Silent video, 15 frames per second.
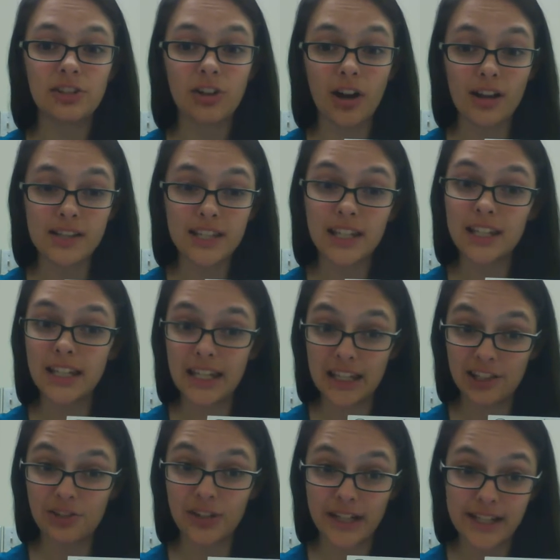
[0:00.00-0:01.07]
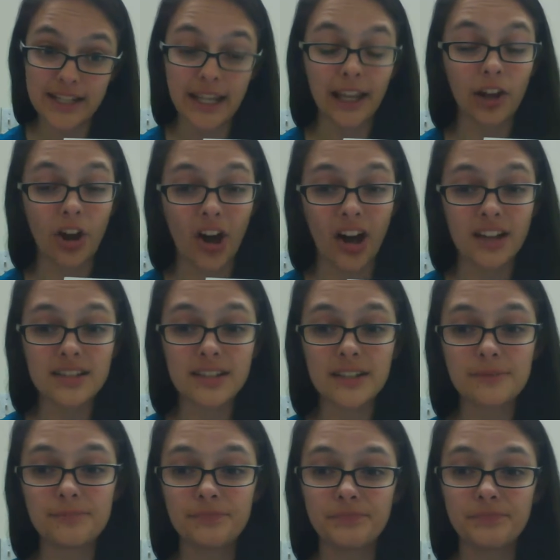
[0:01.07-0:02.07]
causing an increase in cost.